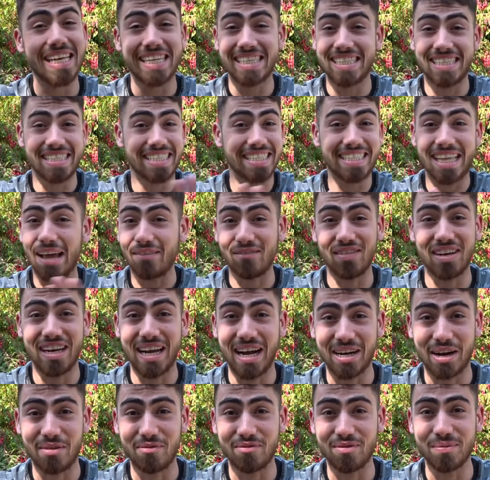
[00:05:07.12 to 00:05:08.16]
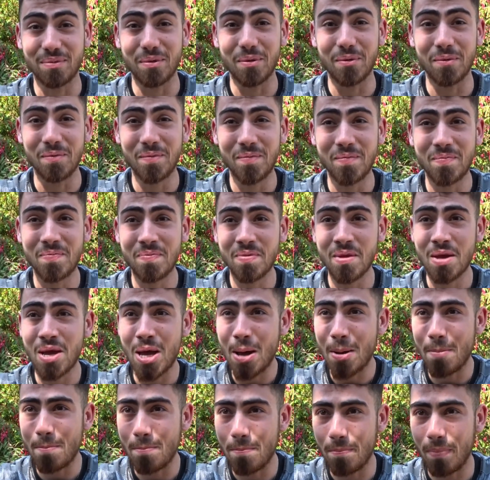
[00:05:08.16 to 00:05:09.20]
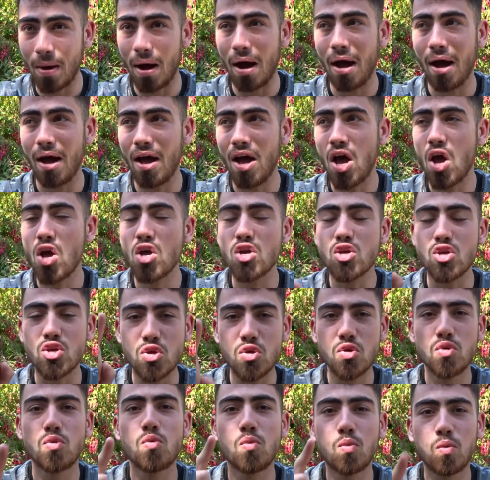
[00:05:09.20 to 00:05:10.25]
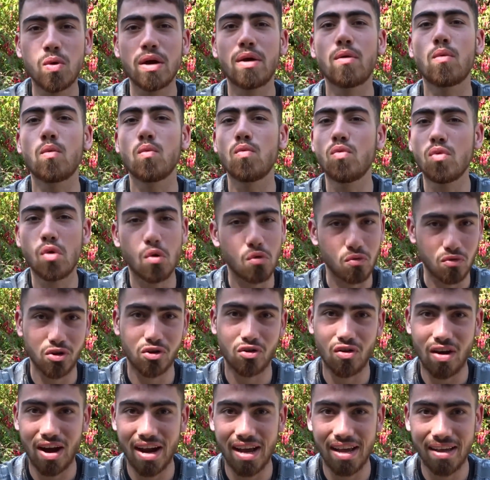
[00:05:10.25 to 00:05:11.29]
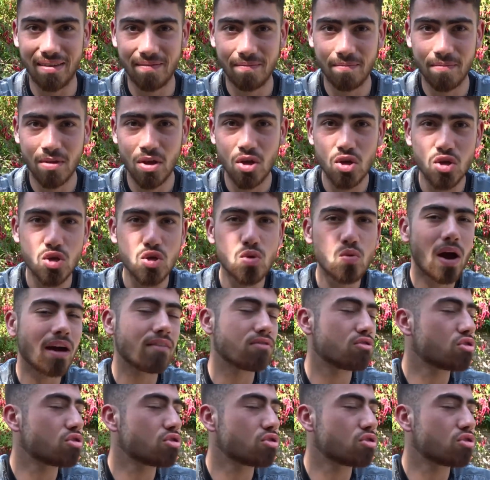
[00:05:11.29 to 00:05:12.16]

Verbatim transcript: it's definitely uncomfortable. But you will not regret it. You have